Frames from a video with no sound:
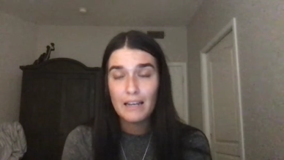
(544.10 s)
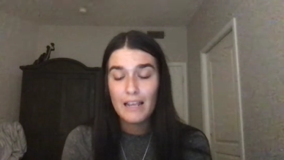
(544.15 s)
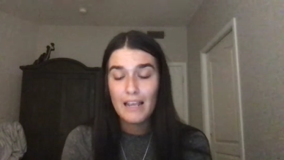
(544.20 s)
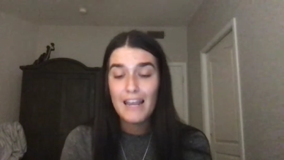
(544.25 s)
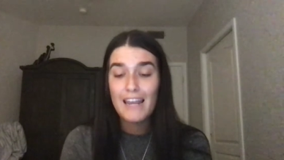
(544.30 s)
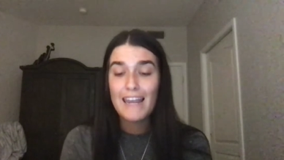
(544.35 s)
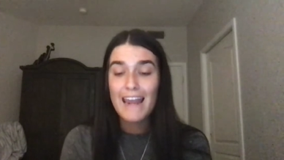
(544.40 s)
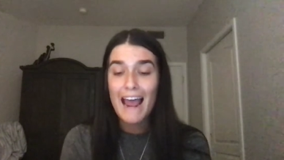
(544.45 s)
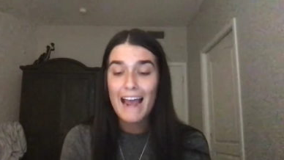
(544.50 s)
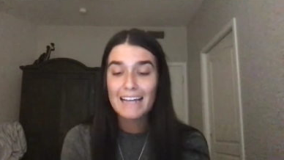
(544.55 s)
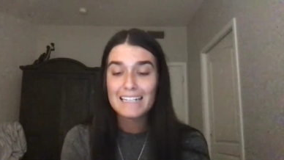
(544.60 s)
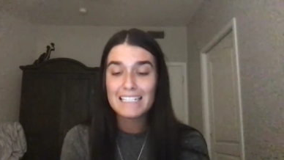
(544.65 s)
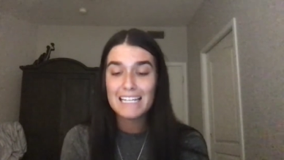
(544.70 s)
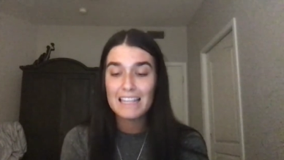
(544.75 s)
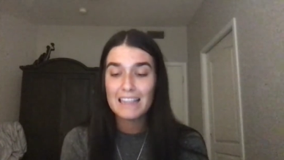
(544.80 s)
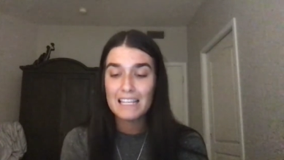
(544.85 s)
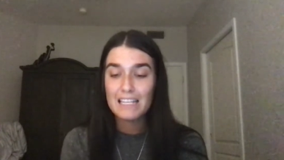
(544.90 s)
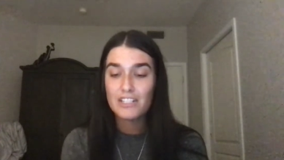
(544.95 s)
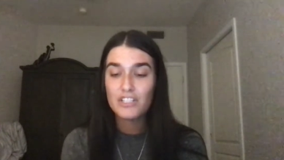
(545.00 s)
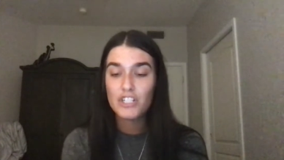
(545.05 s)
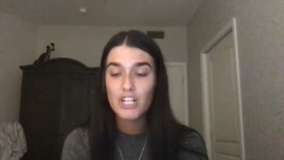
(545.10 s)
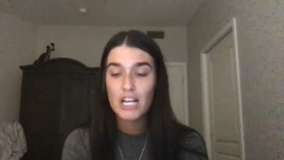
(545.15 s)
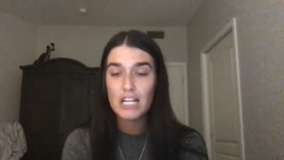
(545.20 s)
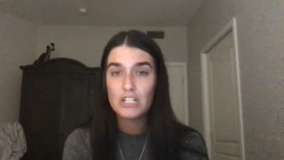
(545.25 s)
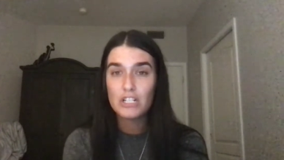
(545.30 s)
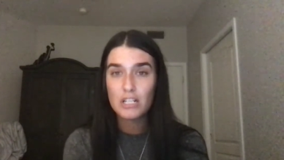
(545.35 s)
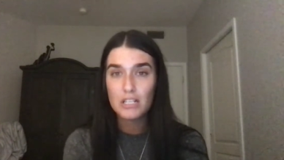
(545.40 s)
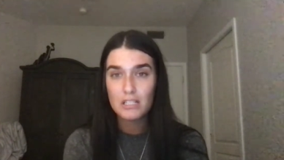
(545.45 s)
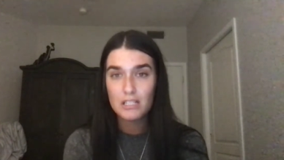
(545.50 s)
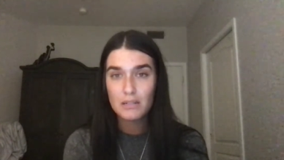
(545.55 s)
enacting these
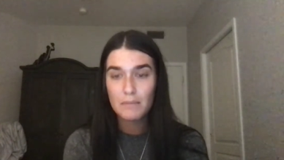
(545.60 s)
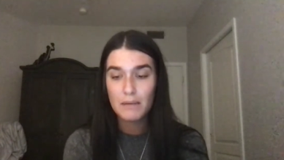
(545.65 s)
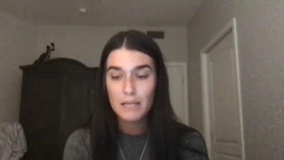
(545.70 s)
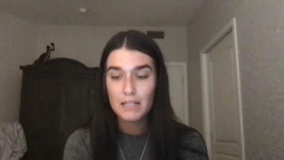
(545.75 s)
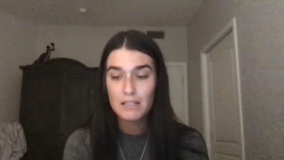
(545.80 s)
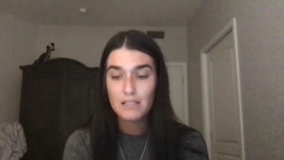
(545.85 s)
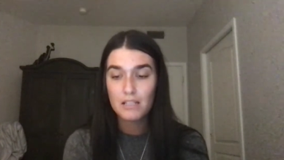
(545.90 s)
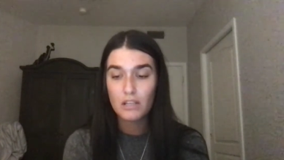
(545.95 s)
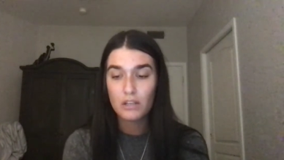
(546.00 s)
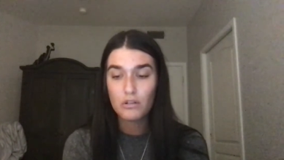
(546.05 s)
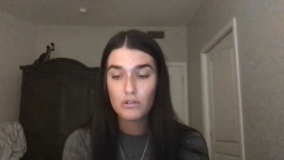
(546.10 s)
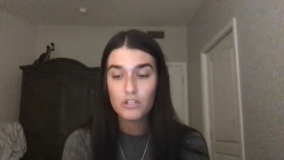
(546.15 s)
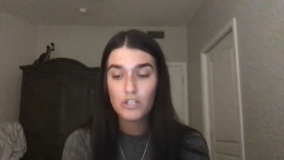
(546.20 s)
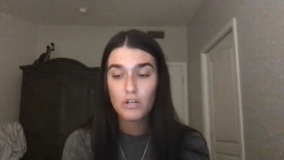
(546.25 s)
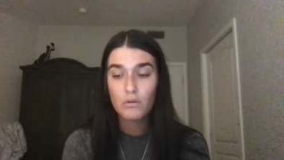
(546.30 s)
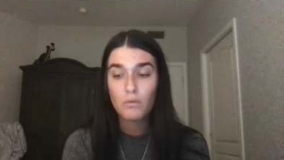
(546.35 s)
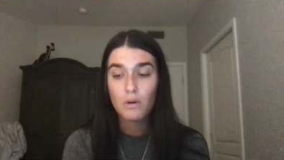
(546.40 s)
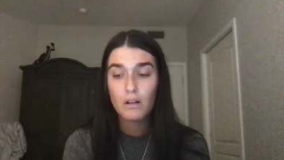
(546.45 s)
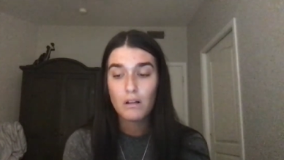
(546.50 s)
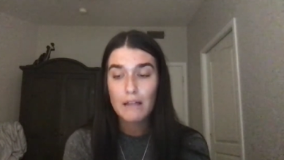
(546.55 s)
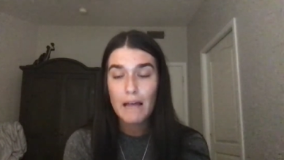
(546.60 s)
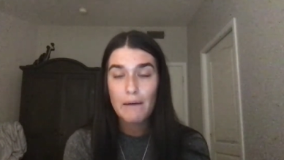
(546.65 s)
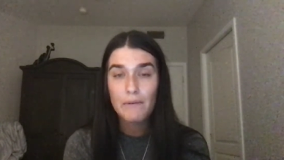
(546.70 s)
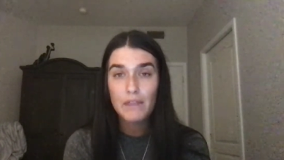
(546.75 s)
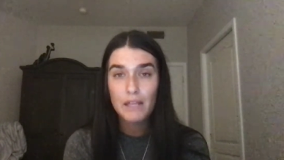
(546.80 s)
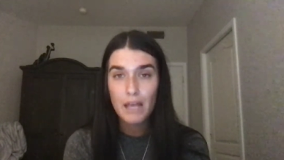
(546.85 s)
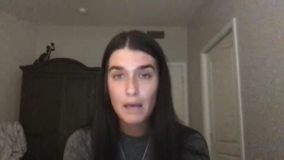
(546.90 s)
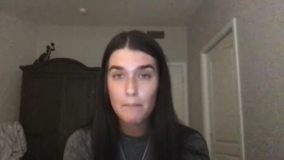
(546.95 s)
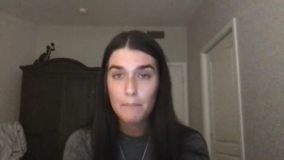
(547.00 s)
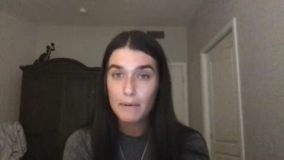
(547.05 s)
changes to be a solution will allow the
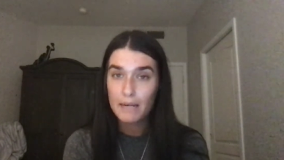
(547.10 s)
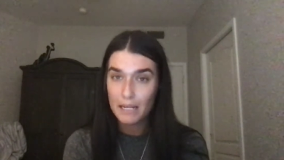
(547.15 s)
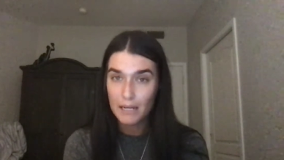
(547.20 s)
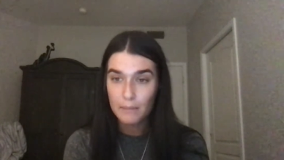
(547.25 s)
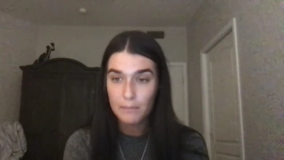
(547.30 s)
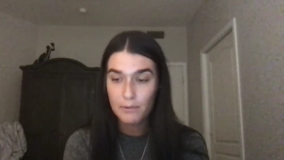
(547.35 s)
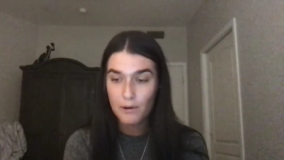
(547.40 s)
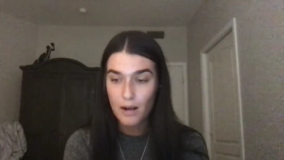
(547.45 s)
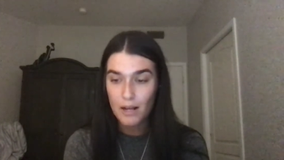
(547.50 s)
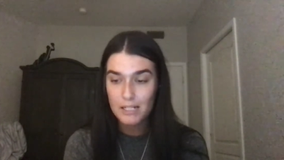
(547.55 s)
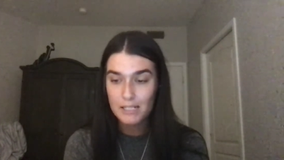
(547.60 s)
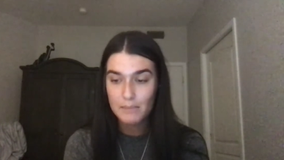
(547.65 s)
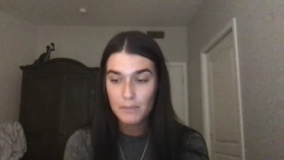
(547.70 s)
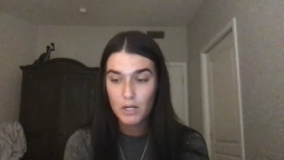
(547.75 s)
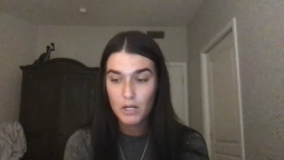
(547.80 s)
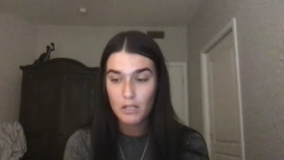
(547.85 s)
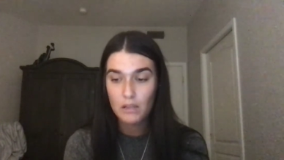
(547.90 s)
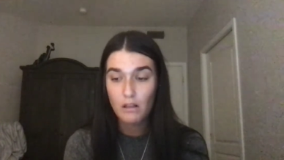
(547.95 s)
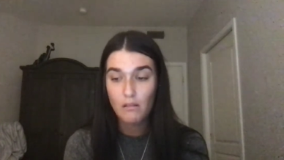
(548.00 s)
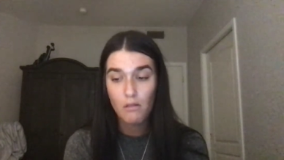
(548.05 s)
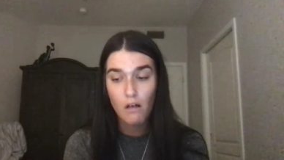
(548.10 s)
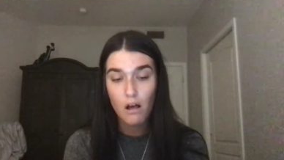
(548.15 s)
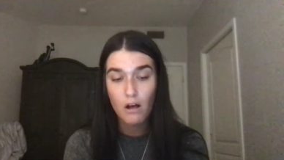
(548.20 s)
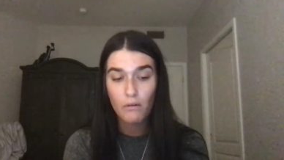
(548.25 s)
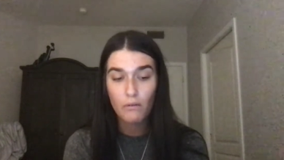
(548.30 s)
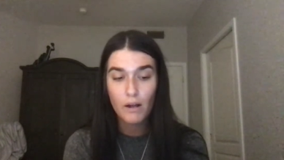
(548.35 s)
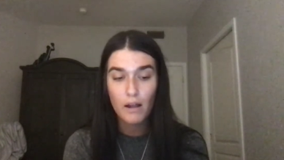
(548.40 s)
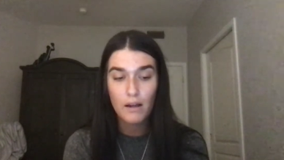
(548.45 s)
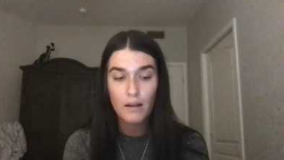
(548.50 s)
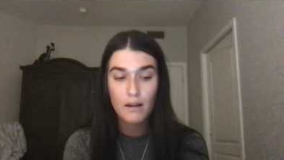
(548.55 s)
company to prosper in the long
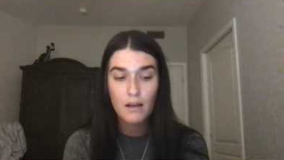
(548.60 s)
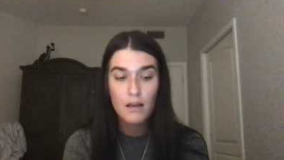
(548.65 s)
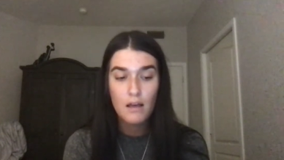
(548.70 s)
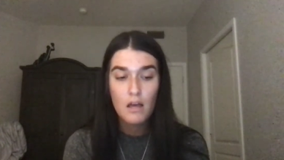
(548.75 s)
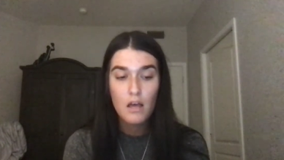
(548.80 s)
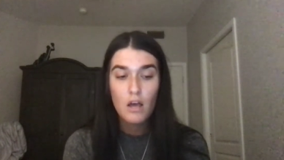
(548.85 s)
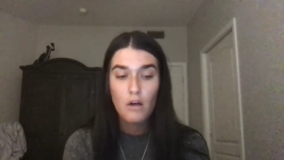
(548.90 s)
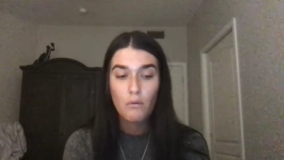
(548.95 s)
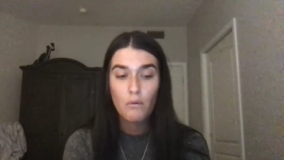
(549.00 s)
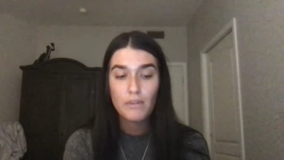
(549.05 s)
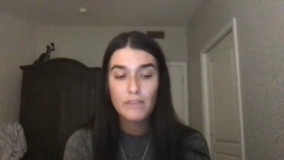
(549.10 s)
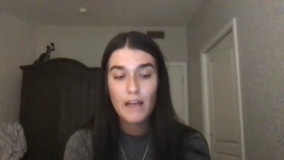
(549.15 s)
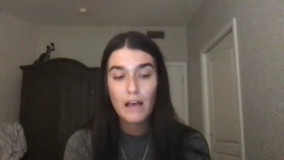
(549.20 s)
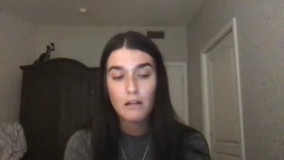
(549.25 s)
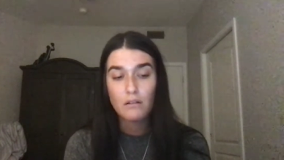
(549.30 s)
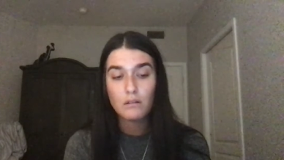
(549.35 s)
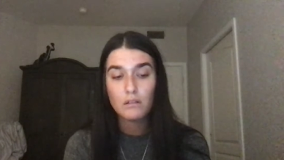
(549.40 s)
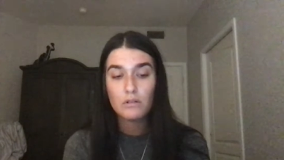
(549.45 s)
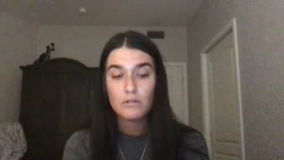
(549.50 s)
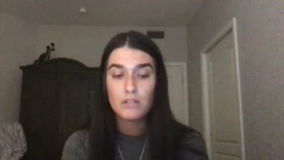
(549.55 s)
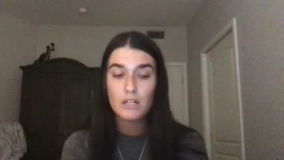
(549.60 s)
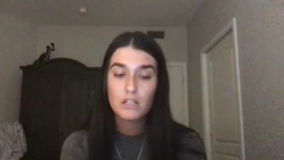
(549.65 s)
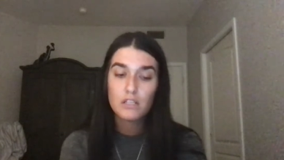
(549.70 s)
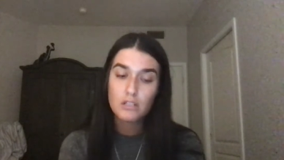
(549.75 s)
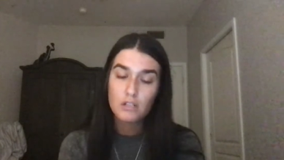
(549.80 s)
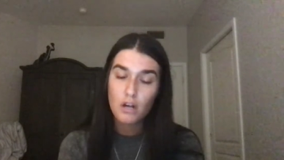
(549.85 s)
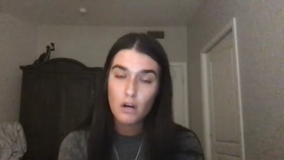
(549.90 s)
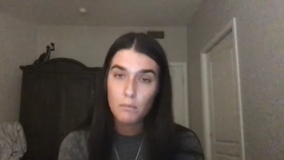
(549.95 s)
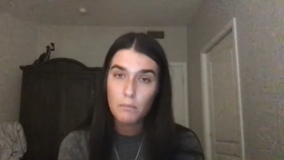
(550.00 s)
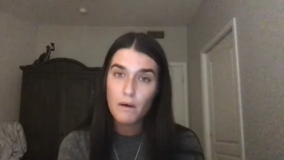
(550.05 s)
run without losing
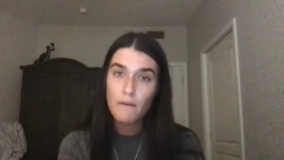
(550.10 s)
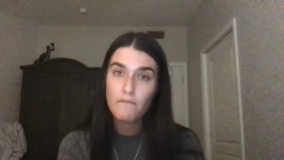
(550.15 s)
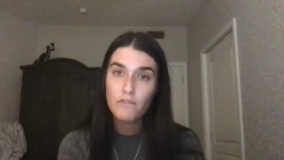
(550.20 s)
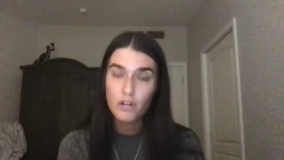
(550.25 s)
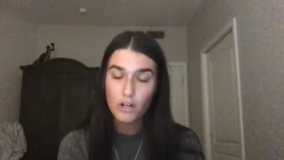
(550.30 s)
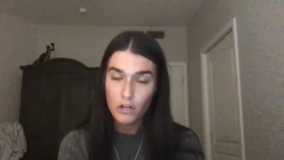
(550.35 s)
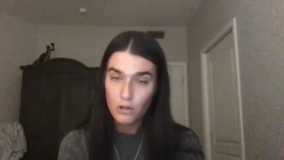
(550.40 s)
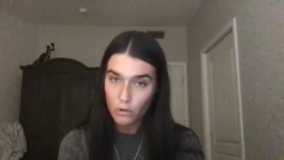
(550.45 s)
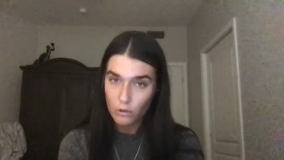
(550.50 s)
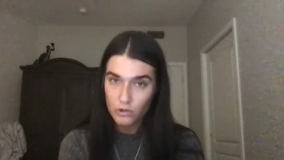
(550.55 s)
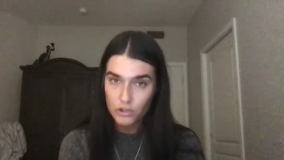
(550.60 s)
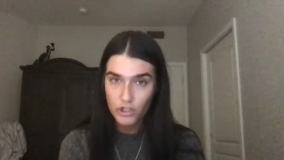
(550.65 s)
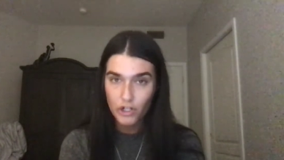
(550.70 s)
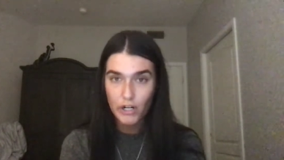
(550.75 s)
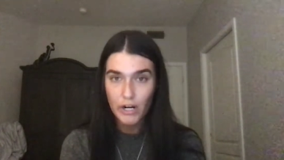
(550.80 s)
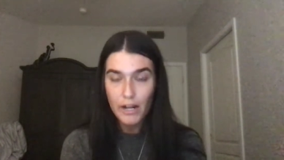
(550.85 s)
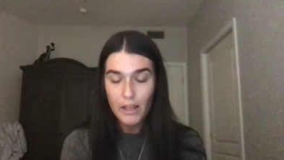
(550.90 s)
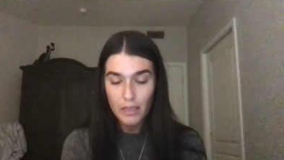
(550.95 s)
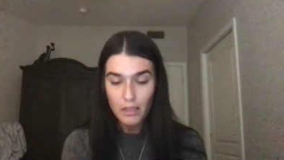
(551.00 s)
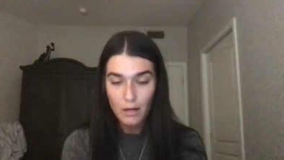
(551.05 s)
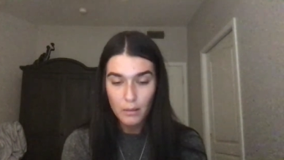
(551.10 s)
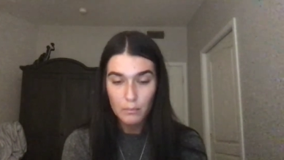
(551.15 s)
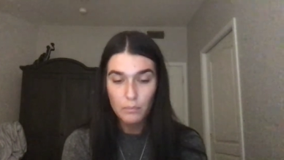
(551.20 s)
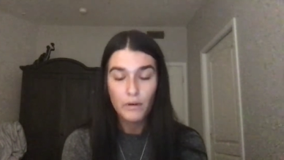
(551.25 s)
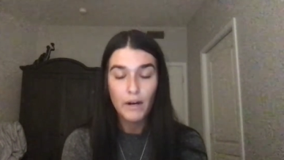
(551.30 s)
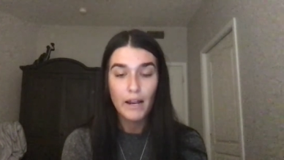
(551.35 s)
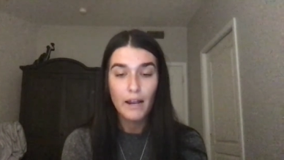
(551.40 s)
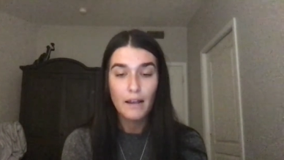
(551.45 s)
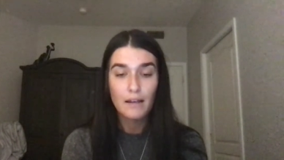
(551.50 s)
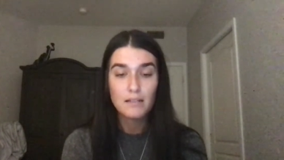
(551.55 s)
scope of their culture and their
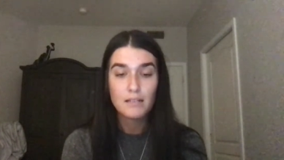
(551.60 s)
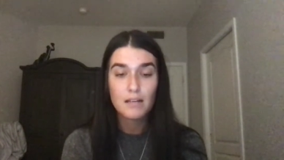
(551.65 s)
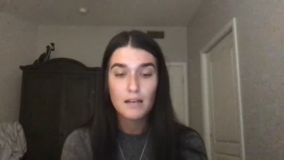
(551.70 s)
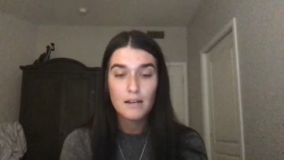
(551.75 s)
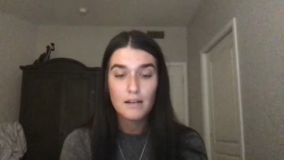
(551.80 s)
brand.